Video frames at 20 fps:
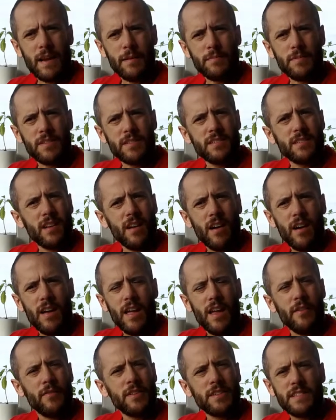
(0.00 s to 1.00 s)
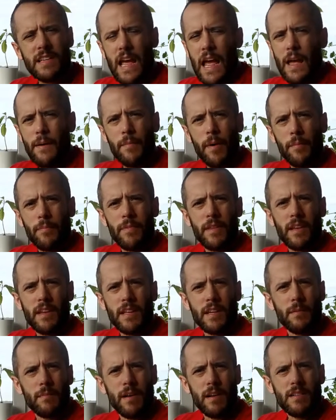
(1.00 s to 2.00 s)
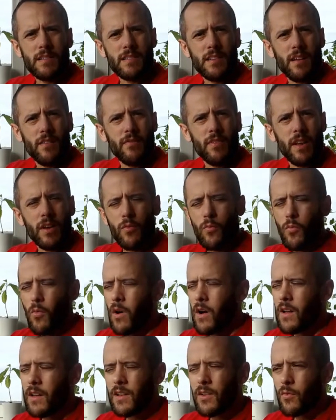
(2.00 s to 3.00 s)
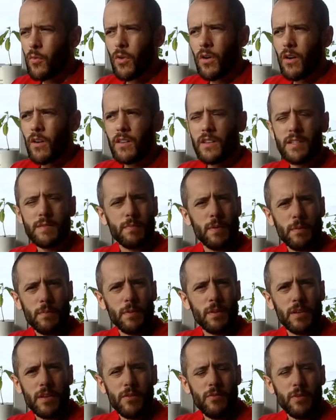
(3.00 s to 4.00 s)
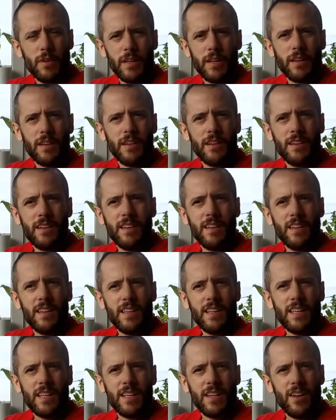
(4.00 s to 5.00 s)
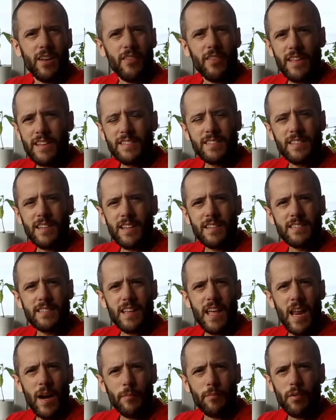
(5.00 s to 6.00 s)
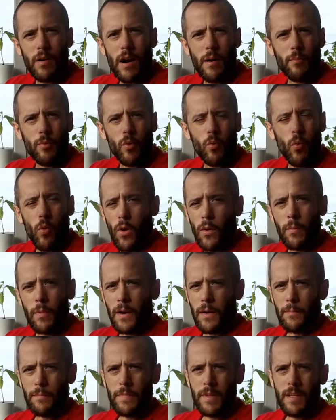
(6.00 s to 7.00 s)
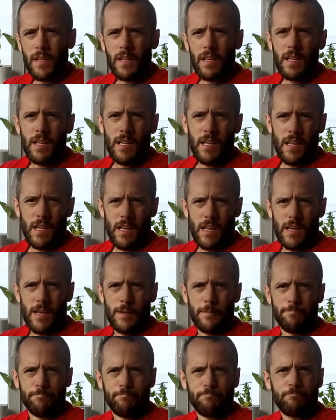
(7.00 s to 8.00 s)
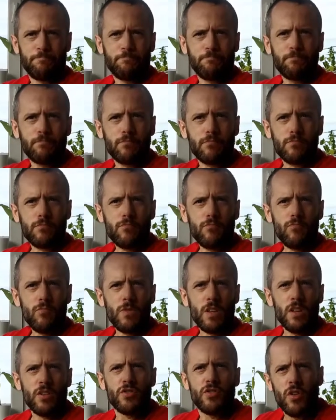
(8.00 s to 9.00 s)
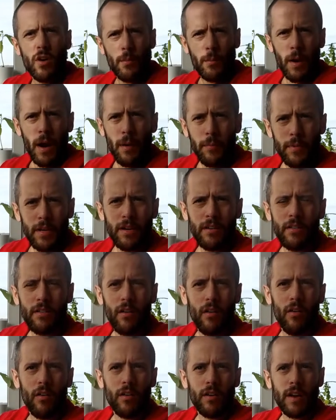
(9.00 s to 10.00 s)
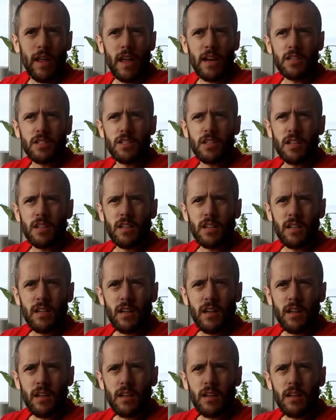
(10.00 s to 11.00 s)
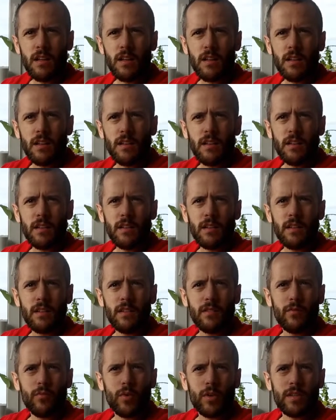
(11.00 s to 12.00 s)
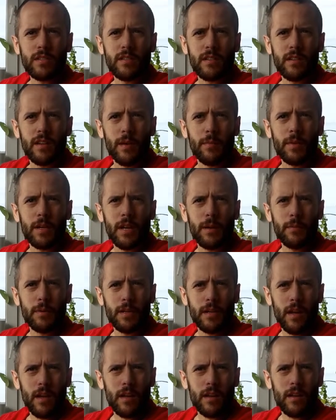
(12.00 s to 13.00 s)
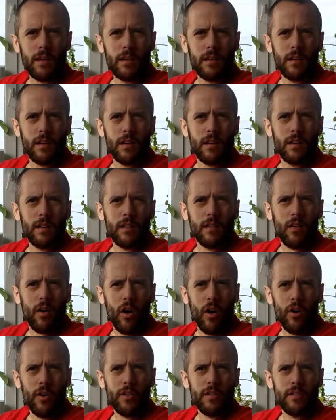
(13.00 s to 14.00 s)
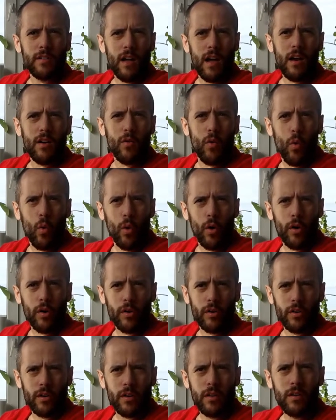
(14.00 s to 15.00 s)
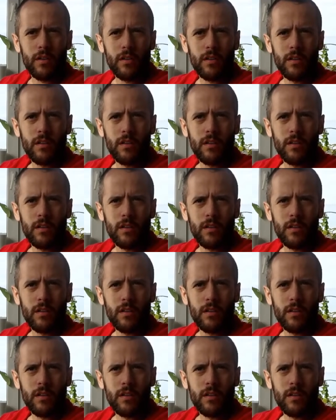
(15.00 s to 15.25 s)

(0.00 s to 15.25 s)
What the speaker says: and I'm just every time I'm thinking to myself, like, what in the world are these people doing? That's not a proper warm up. Um, so I'm here on actually what is it, www.heart.org,